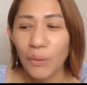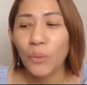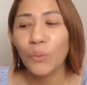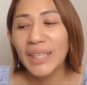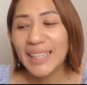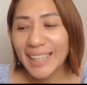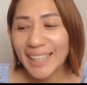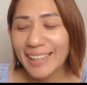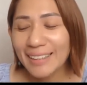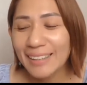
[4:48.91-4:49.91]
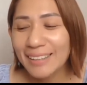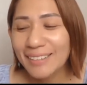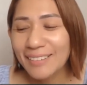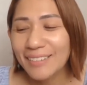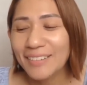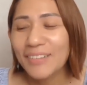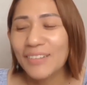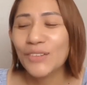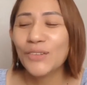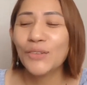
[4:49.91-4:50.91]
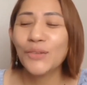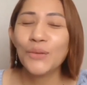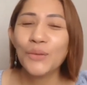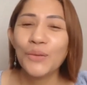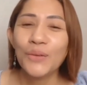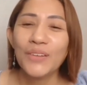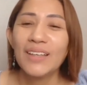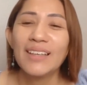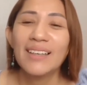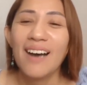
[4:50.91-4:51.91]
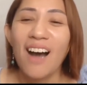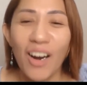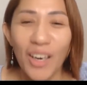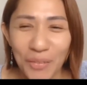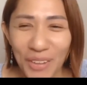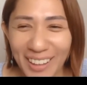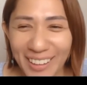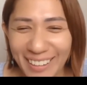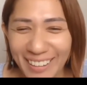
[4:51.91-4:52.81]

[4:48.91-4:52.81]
we need to do hard work.